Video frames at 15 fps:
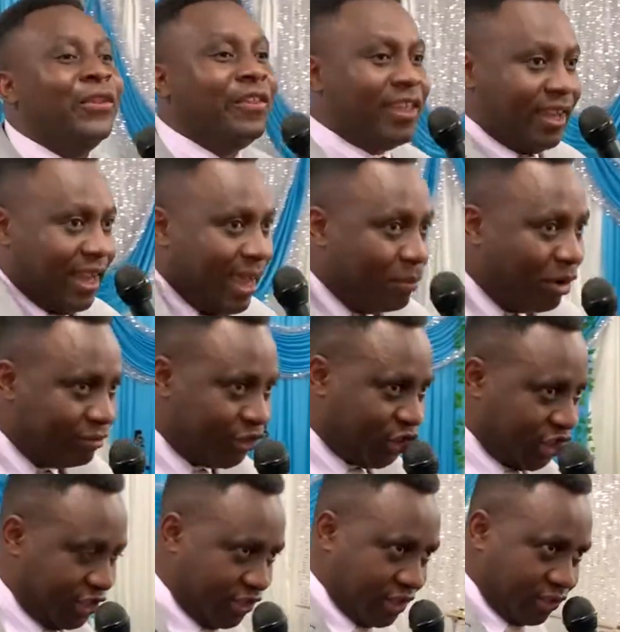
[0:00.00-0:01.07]
in the name of
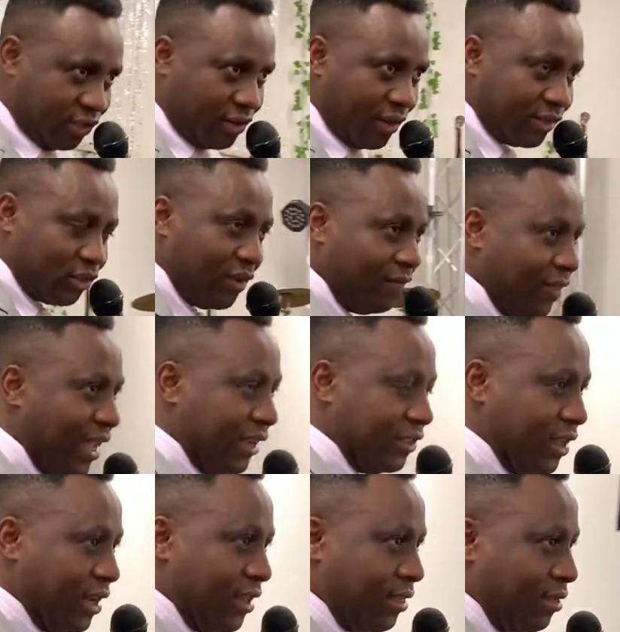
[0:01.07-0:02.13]
Jesus Christ of Nazareth.